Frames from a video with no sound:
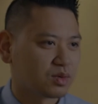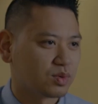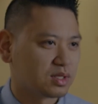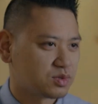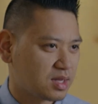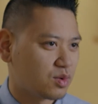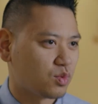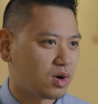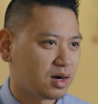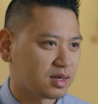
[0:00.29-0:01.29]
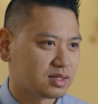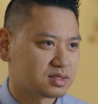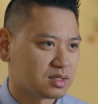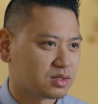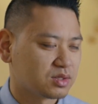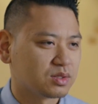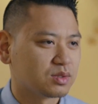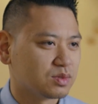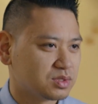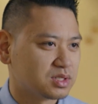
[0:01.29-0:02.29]
When you can't walk, it's a
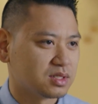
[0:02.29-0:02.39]
huge